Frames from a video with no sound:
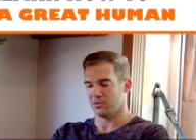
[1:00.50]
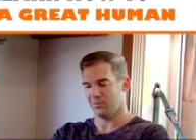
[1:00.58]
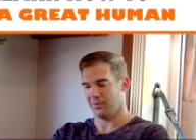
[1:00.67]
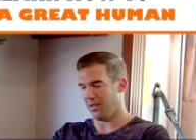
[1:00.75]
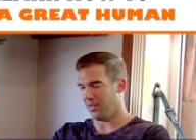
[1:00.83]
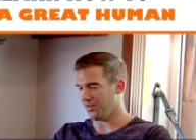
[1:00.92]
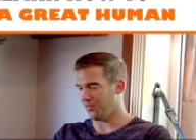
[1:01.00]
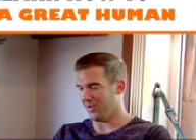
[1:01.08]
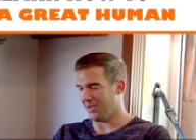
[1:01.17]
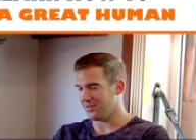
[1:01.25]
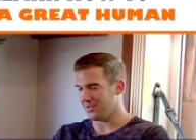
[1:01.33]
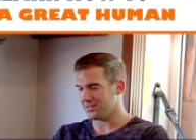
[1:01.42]
to health and
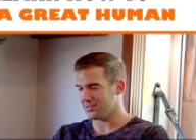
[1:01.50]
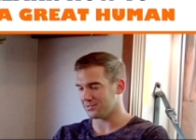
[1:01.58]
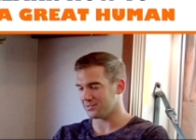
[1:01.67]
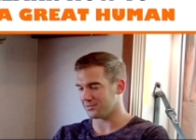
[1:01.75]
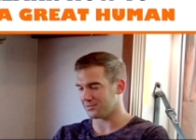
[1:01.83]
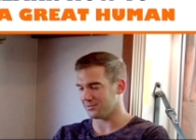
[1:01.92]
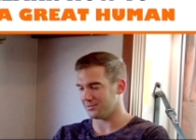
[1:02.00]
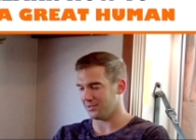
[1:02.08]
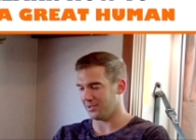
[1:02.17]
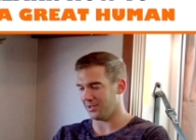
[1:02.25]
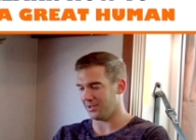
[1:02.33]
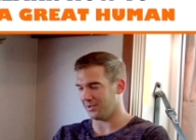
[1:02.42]
wellness,
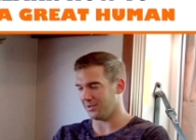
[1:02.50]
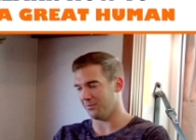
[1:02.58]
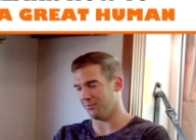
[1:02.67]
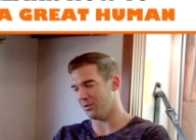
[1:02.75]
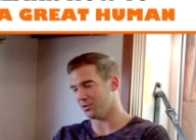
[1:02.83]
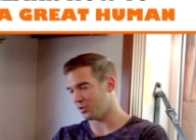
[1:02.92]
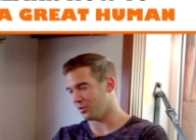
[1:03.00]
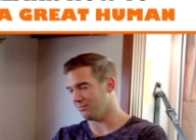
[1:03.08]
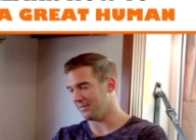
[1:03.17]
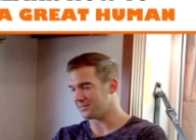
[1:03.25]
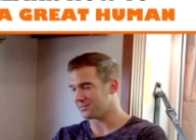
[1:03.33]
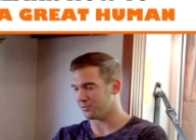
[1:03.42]
and emotional,
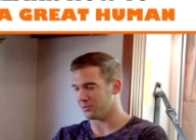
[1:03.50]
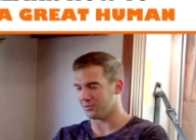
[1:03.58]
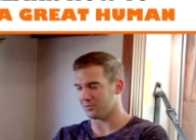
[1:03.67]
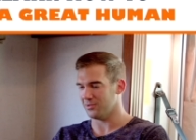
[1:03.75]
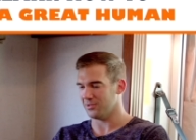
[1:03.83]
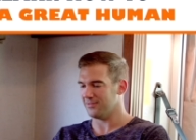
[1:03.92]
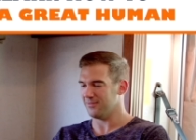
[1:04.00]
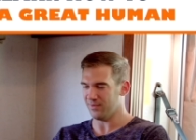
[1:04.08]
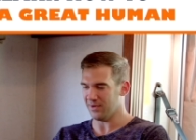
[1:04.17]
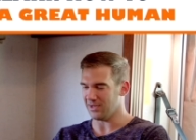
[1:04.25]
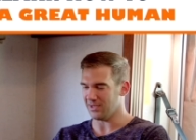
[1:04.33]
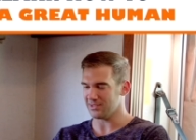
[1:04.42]
mental
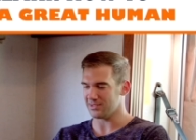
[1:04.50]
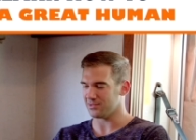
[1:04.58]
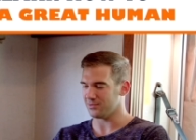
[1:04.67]
fitness.